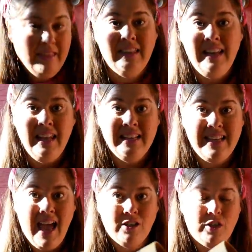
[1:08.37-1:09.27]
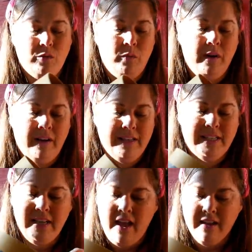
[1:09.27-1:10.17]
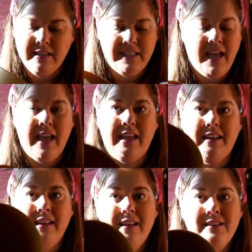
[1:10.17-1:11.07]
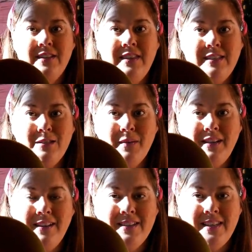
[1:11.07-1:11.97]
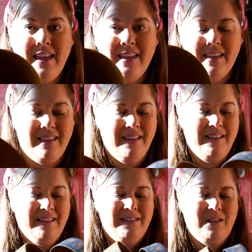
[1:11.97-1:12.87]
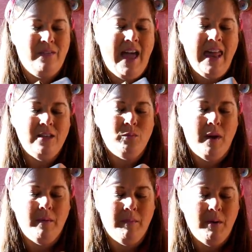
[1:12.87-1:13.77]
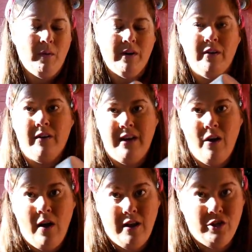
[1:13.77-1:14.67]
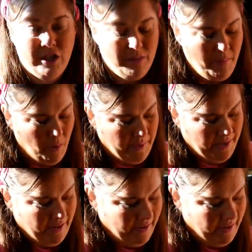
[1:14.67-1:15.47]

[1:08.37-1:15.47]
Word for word: The lid is actually really snug and tight. So this is what it looks like. So that is what I'm going to be working on here in just a moment.